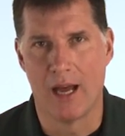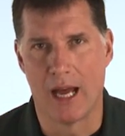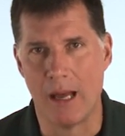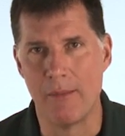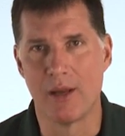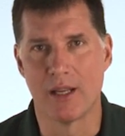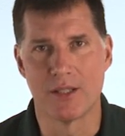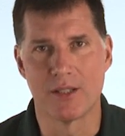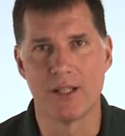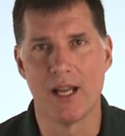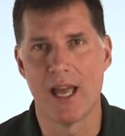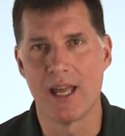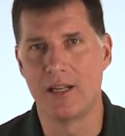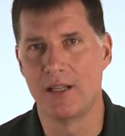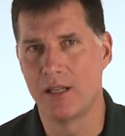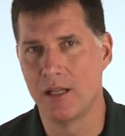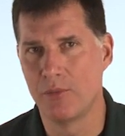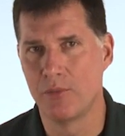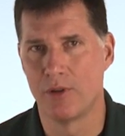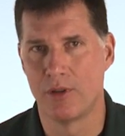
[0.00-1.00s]
I'm
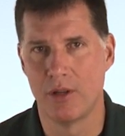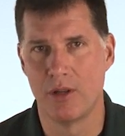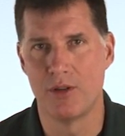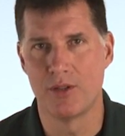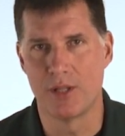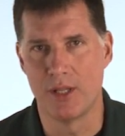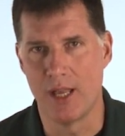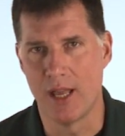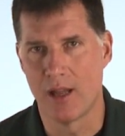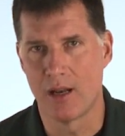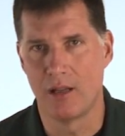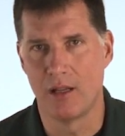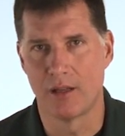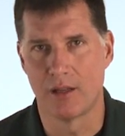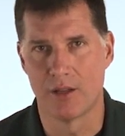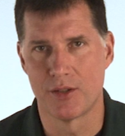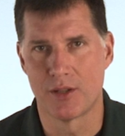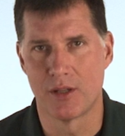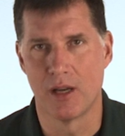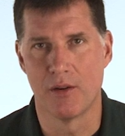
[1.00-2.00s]
excited to introduce the
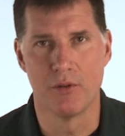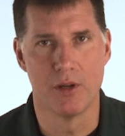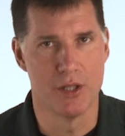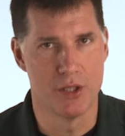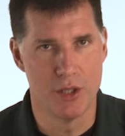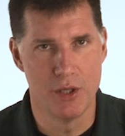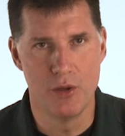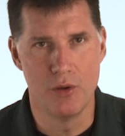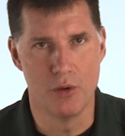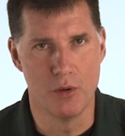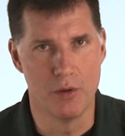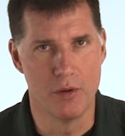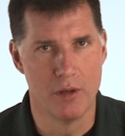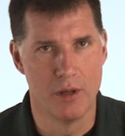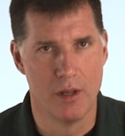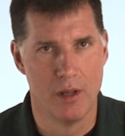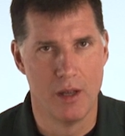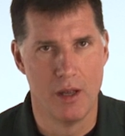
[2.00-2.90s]
Analog Discovery 2,